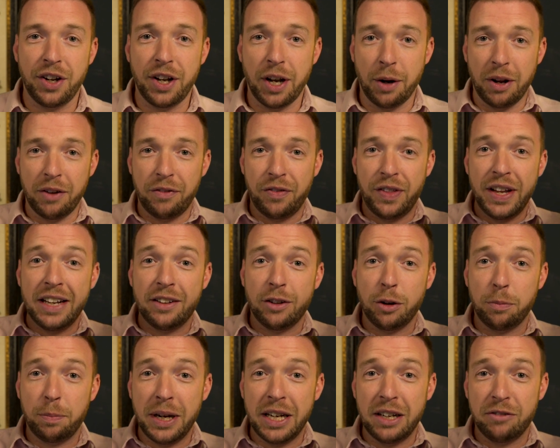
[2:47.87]
You know, if these
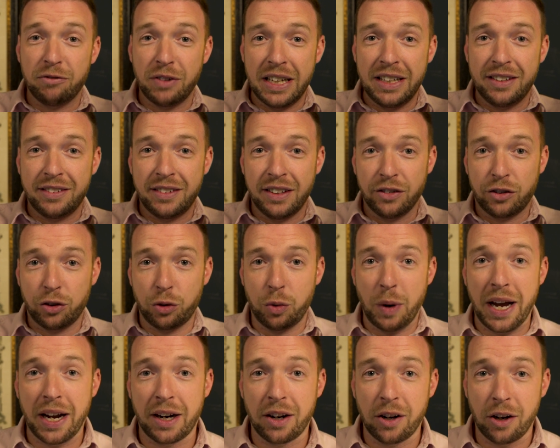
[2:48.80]
had been released in
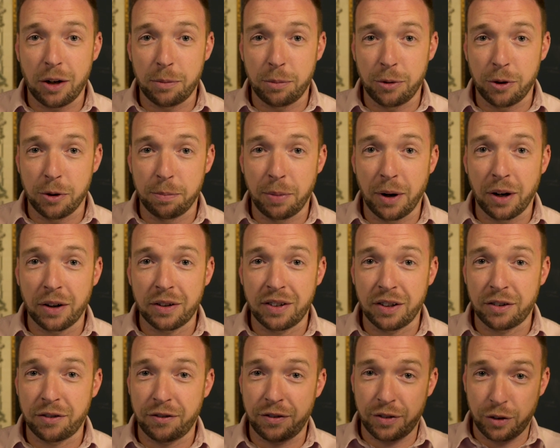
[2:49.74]
square cardboard
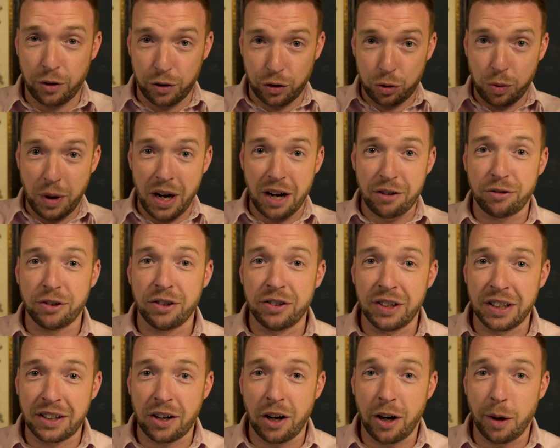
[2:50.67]
boxes or square
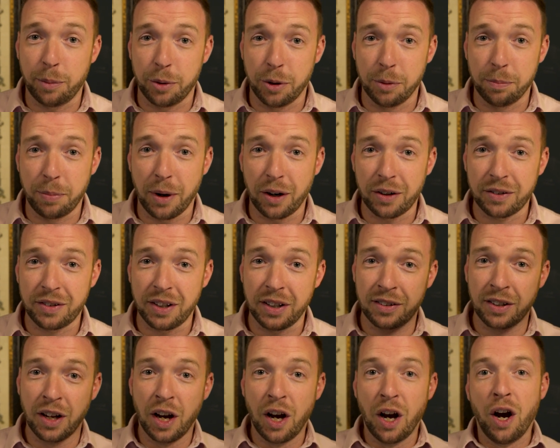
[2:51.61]
fronted cardboard
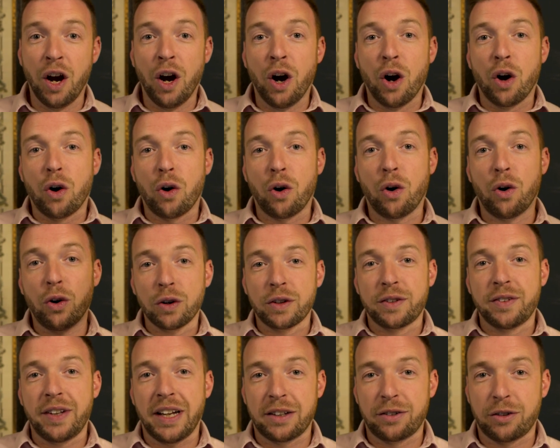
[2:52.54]
boxes, all
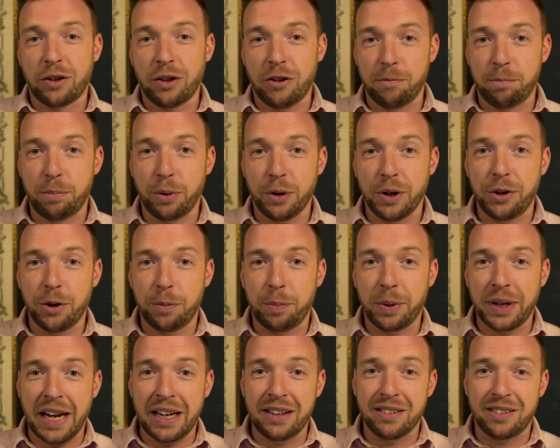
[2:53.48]
six could have butted up
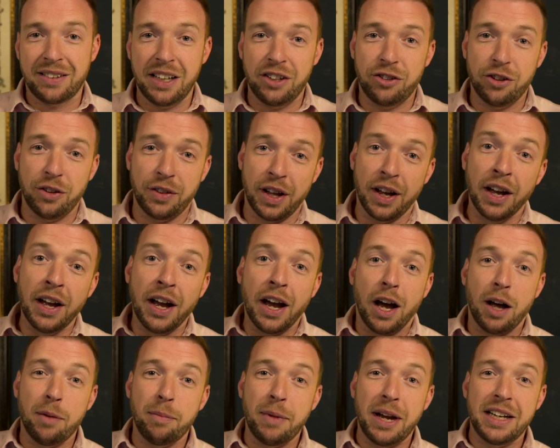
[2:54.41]
against each other
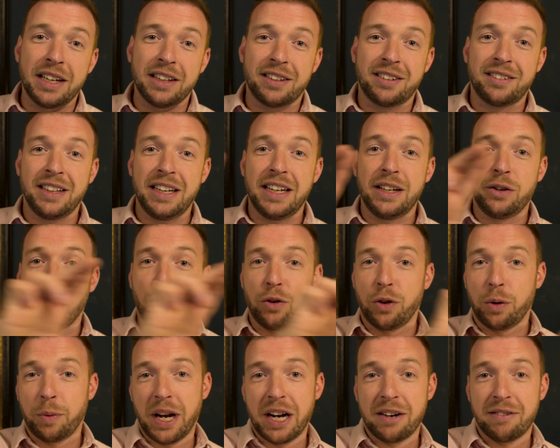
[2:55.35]
and made a scene
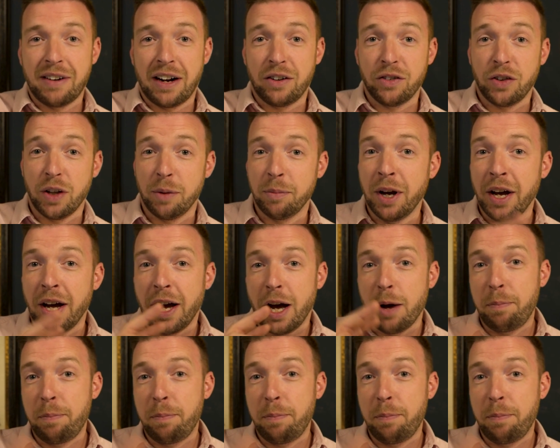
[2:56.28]
all the way around them.